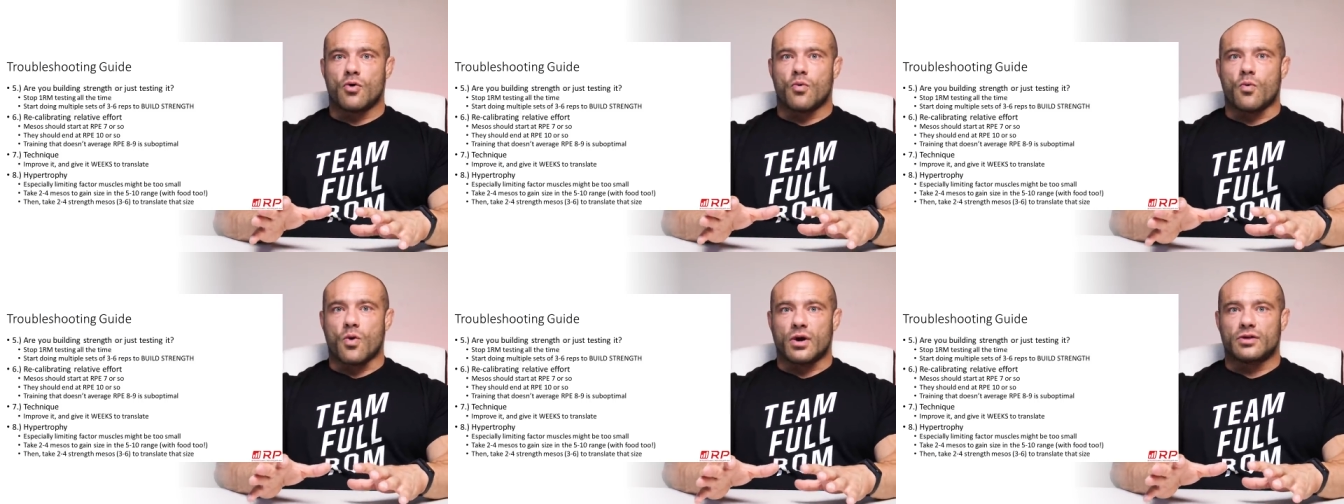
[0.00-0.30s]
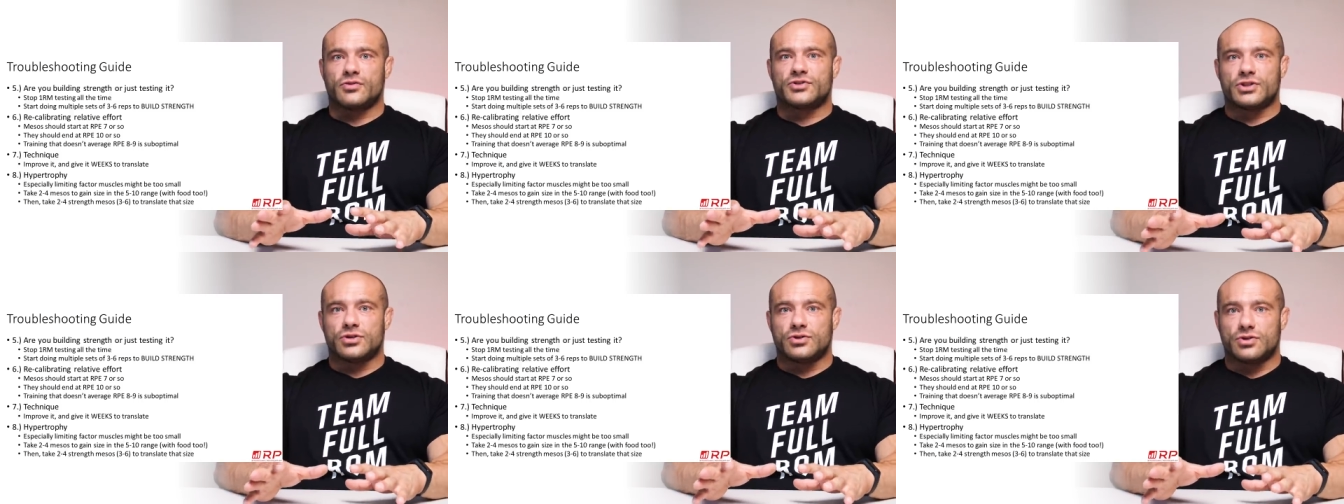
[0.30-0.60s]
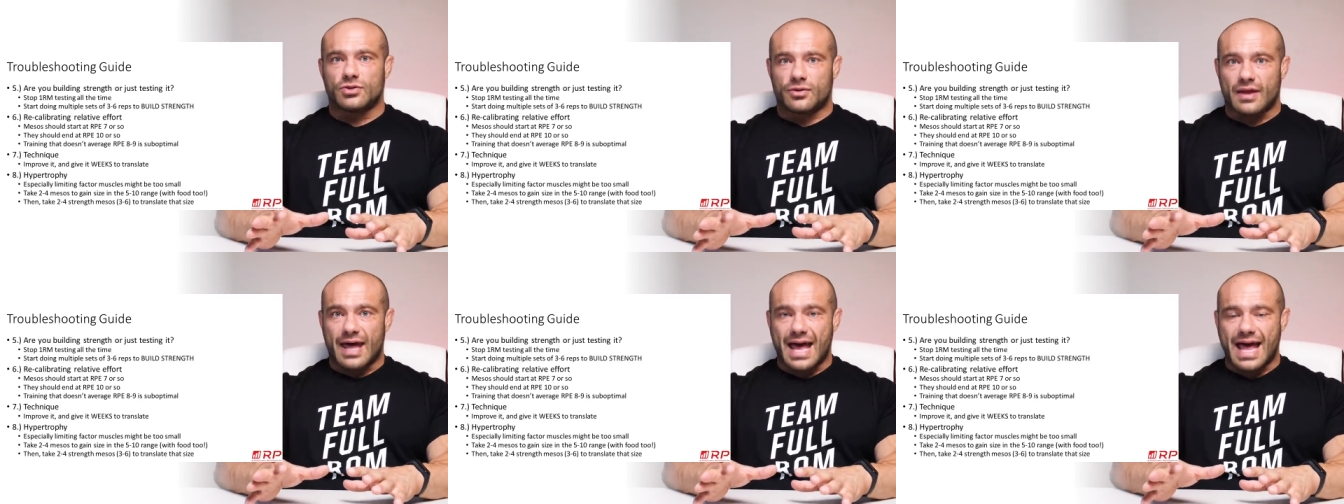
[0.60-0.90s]
Once you
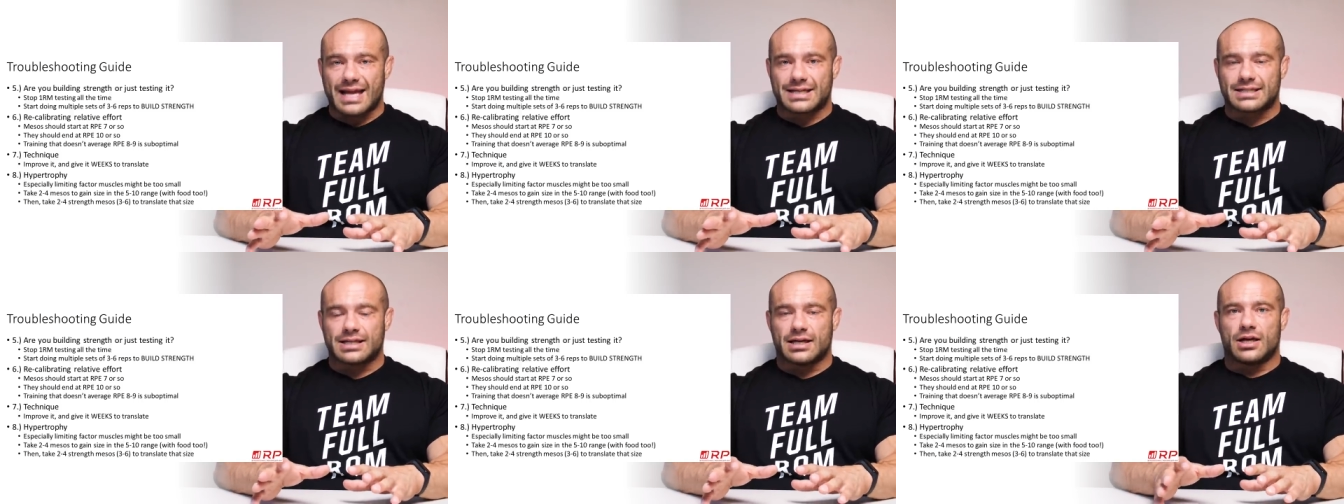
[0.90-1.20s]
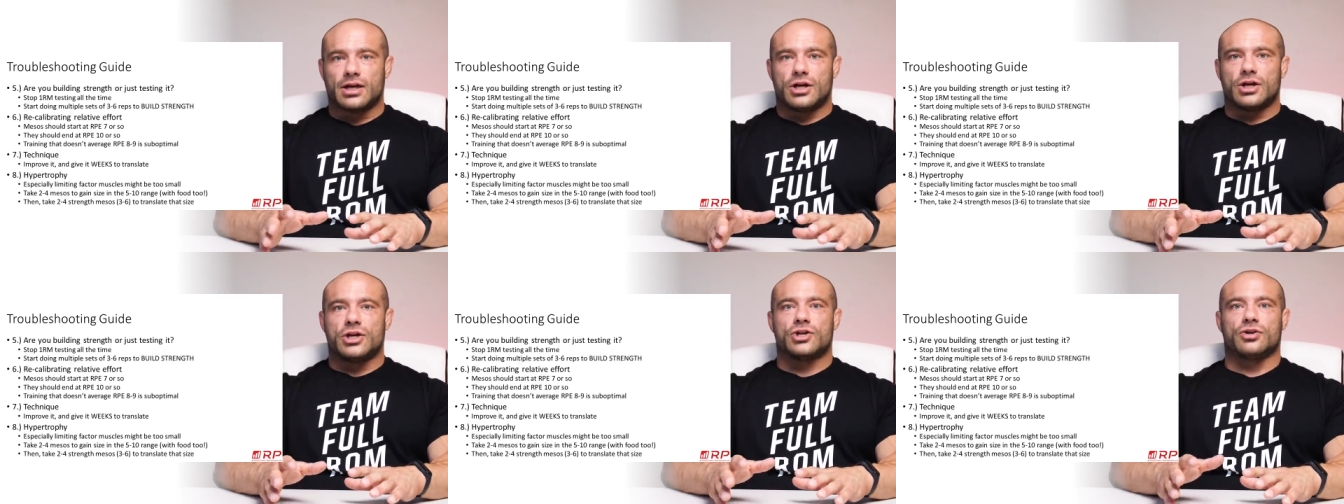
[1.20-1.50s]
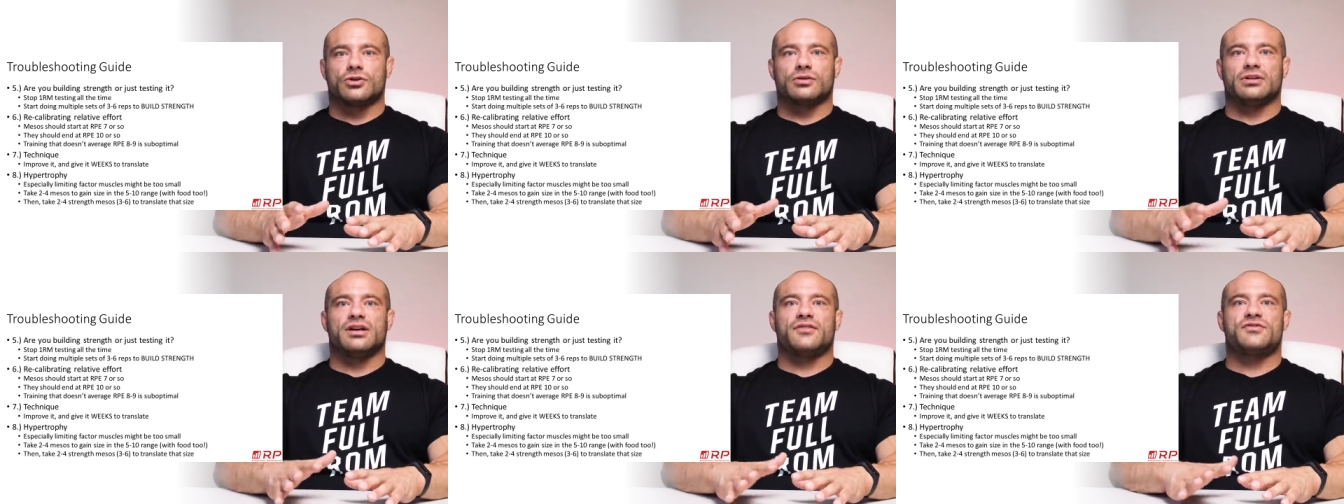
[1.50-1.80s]
do that,
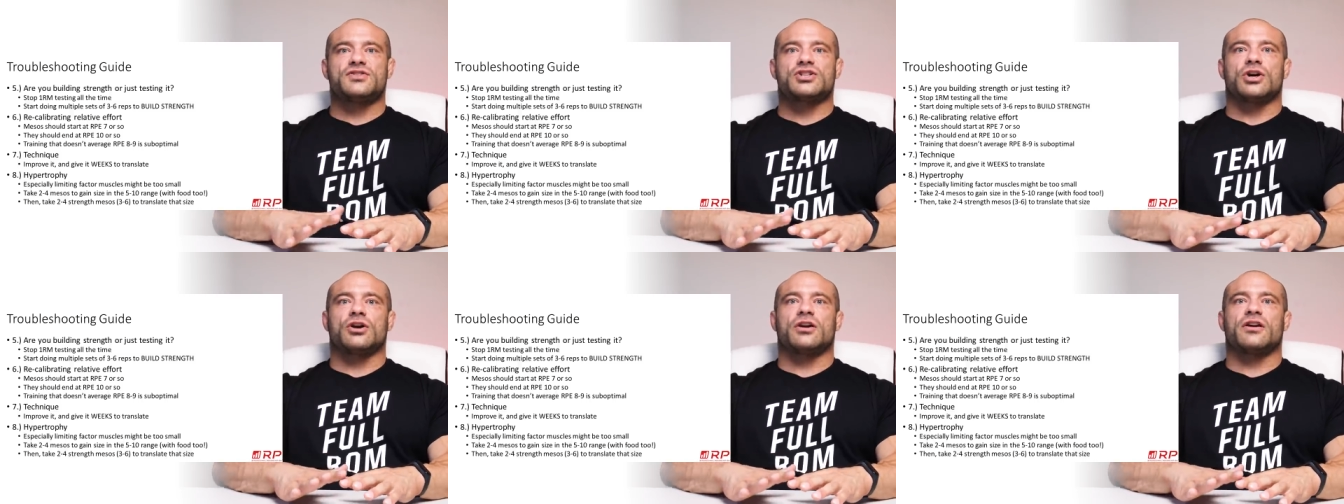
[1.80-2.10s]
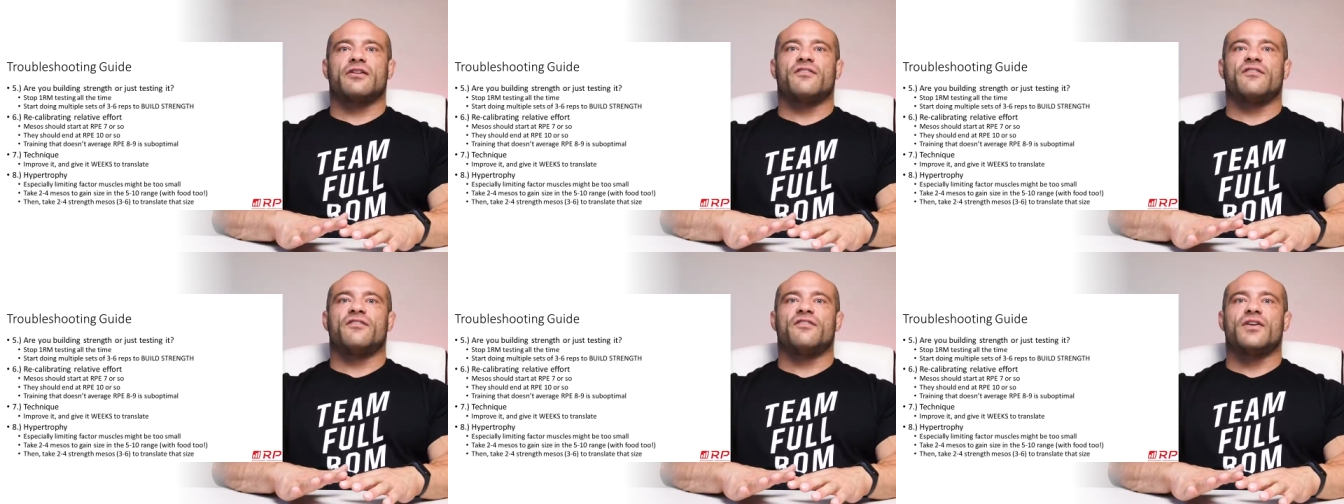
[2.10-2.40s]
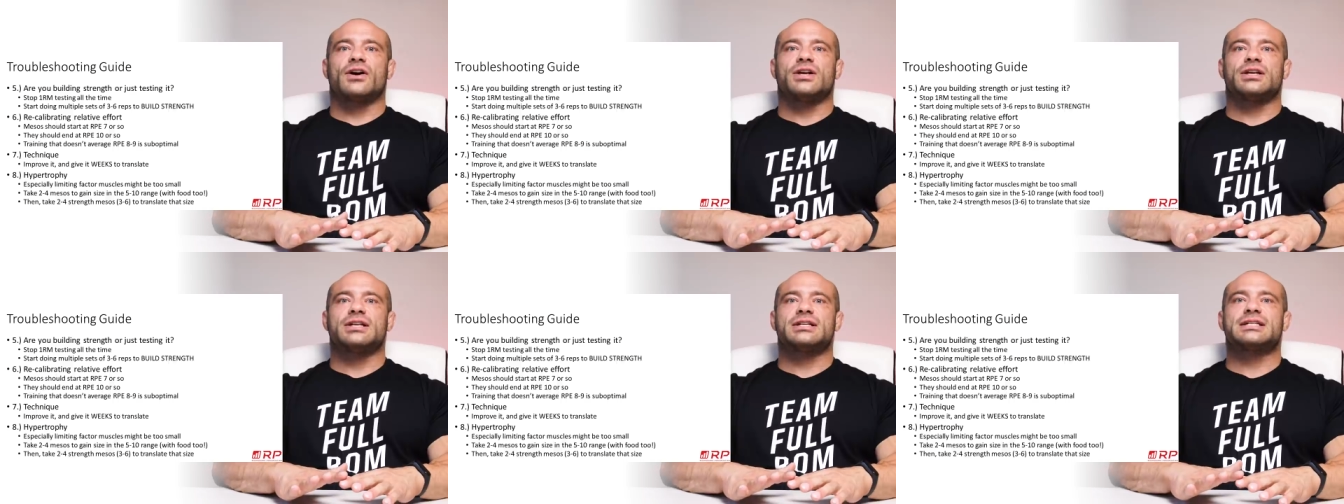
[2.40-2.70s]
your lifts are going to
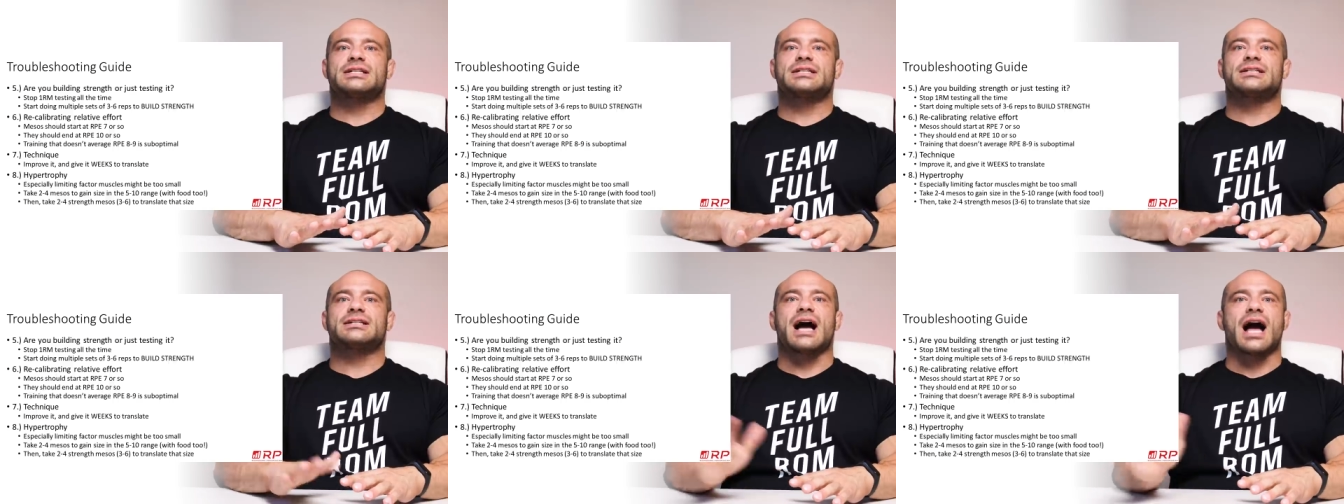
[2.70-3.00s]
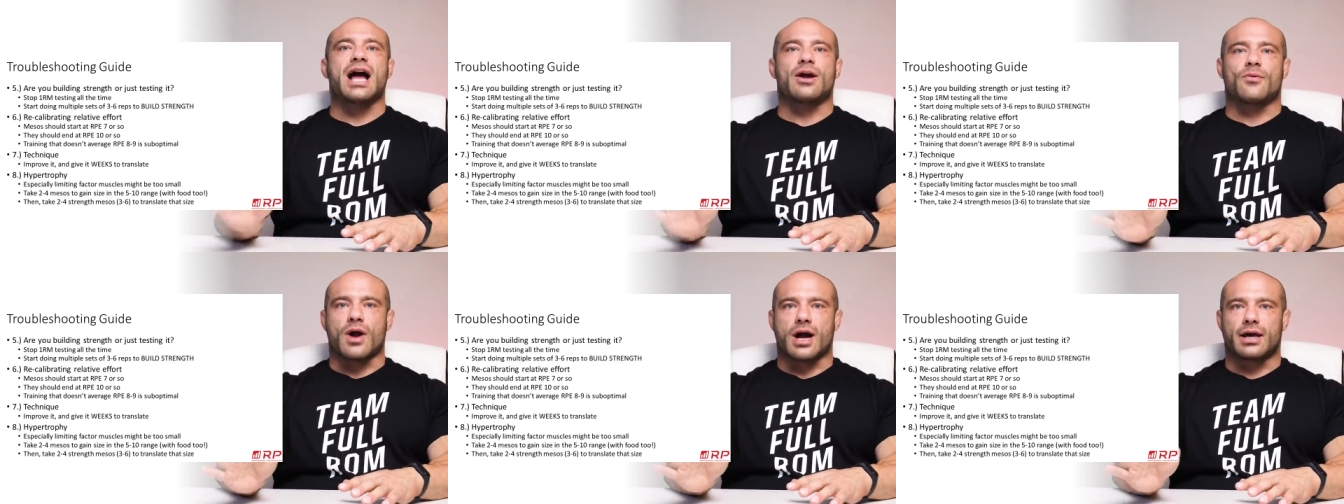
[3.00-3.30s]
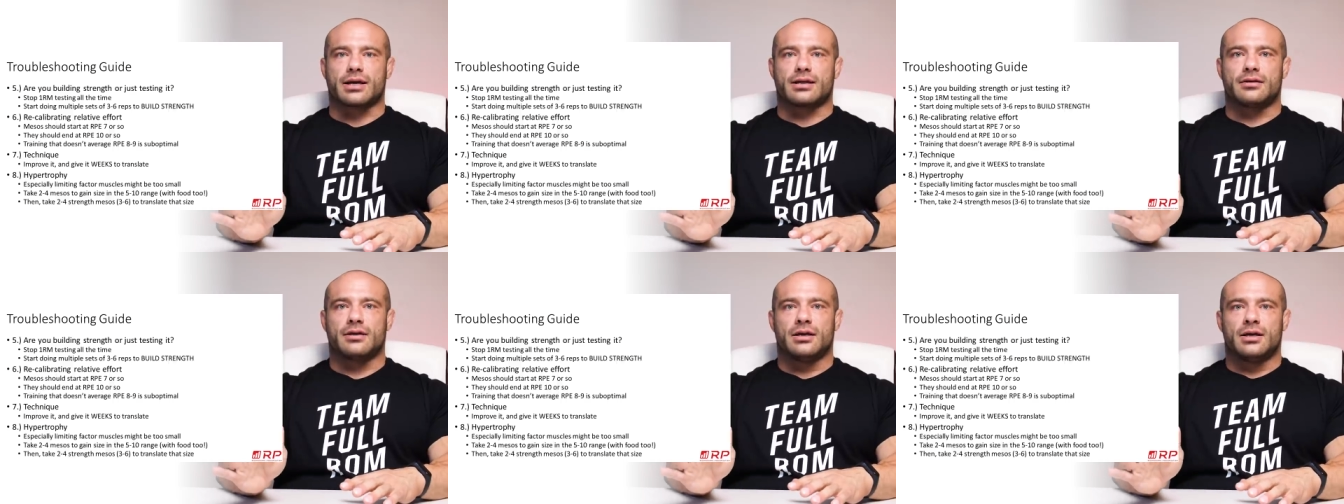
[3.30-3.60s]
fucking
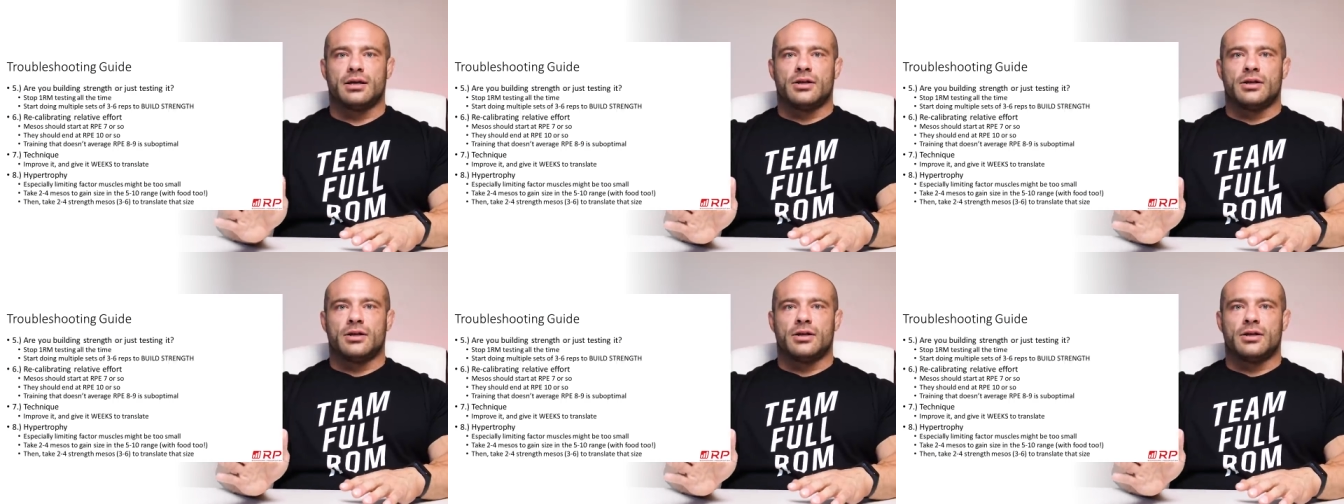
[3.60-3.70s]
skyrocket.